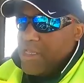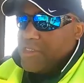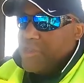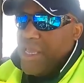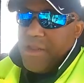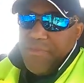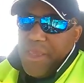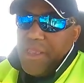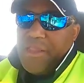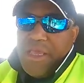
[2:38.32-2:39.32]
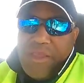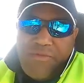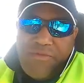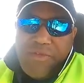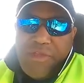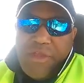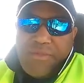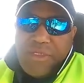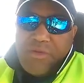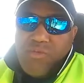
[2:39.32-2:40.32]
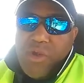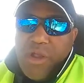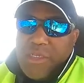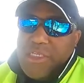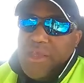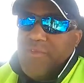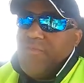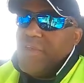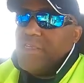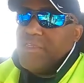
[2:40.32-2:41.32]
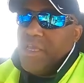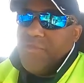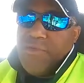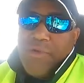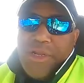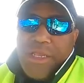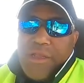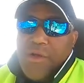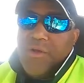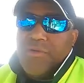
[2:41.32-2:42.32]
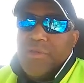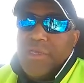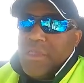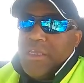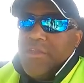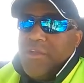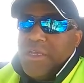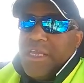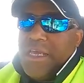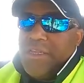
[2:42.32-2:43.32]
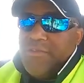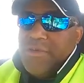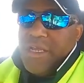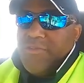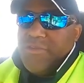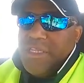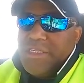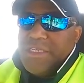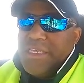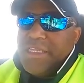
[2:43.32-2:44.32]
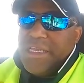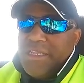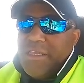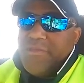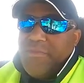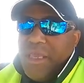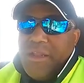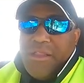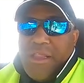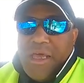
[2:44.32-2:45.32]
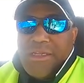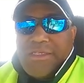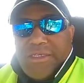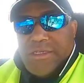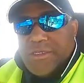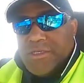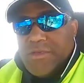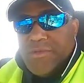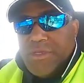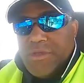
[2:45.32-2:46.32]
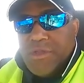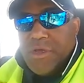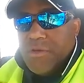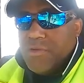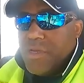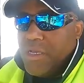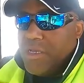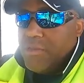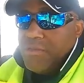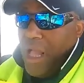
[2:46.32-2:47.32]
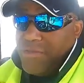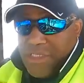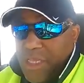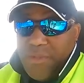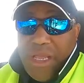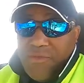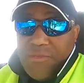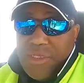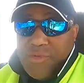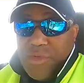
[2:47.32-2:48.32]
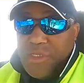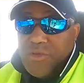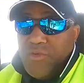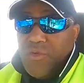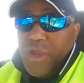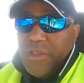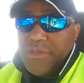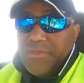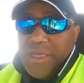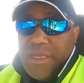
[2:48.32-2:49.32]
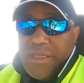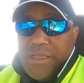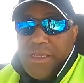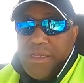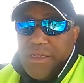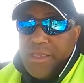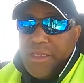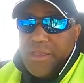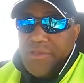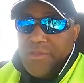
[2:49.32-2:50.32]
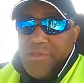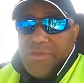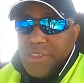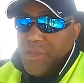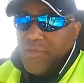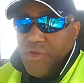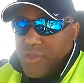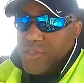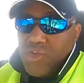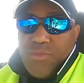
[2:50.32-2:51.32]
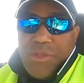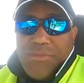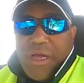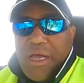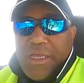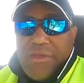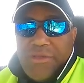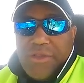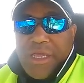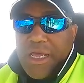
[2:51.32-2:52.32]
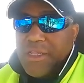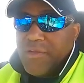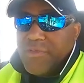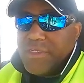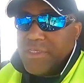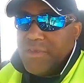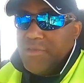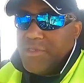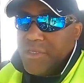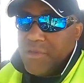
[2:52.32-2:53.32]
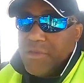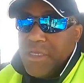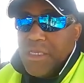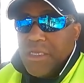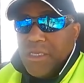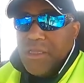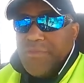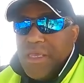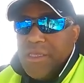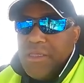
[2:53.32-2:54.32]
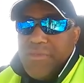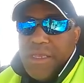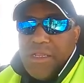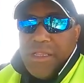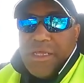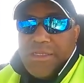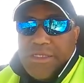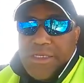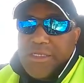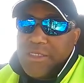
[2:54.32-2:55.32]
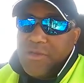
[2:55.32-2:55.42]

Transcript: So they had a mandate for them to wear a safety vest everywhere they go. You know, I kind of when I when he said that, it, made a lot of sense to me. You know, uh, I've stepped out from between two trailers, man, and and you see a truck zooming by. You know, the guy never sees you, so it made it made a lot of sense.